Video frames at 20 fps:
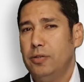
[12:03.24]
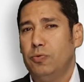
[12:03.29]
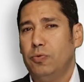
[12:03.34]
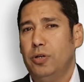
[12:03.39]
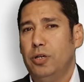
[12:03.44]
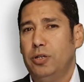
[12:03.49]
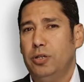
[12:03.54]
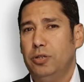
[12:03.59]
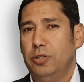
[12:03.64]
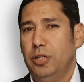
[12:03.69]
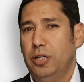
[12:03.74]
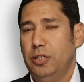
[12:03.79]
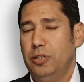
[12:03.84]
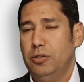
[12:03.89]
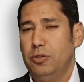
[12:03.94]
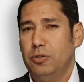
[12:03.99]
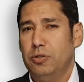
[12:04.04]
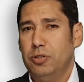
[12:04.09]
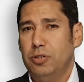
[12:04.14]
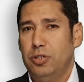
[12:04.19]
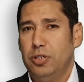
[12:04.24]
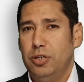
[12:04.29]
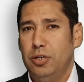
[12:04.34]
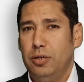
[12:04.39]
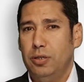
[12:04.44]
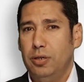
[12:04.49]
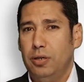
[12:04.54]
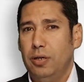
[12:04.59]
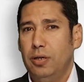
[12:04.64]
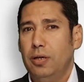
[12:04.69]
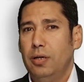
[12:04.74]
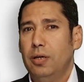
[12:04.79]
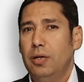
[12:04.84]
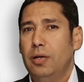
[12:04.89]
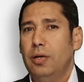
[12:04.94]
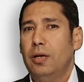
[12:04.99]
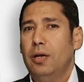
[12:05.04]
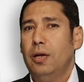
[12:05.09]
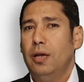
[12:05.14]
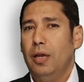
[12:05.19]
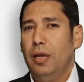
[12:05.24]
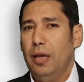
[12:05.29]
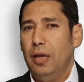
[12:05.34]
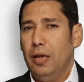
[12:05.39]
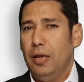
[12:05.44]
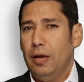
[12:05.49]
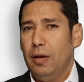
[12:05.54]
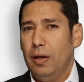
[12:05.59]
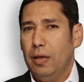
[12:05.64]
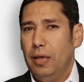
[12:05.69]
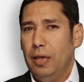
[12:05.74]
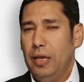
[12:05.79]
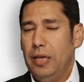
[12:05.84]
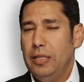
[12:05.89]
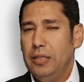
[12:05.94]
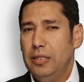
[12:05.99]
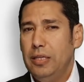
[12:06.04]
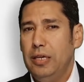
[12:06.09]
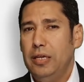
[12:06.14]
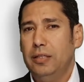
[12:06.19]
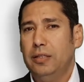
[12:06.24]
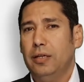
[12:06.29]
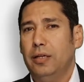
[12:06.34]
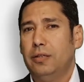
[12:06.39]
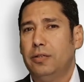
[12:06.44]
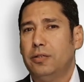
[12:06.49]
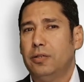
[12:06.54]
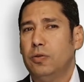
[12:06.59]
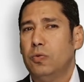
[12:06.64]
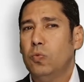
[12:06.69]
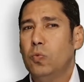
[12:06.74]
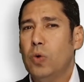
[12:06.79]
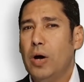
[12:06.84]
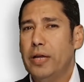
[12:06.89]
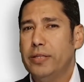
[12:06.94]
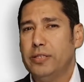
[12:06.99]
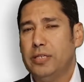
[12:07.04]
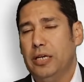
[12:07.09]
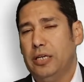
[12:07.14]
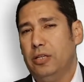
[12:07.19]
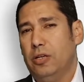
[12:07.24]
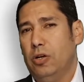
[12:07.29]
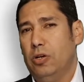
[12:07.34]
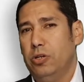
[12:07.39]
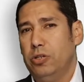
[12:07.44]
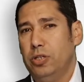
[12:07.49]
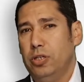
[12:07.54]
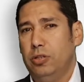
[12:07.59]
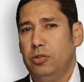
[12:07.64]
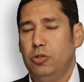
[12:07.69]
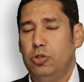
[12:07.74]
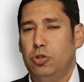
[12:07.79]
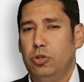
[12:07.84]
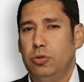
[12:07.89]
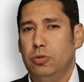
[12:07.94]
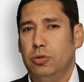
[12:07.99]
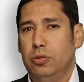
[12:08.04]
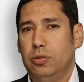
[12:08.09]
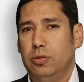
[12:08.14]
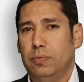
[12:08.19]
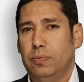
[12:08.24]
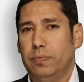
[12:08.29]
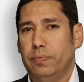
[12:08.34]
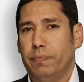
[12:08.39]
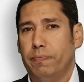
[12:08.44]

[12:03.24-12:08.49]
is where you need to consider in details what technology to choose.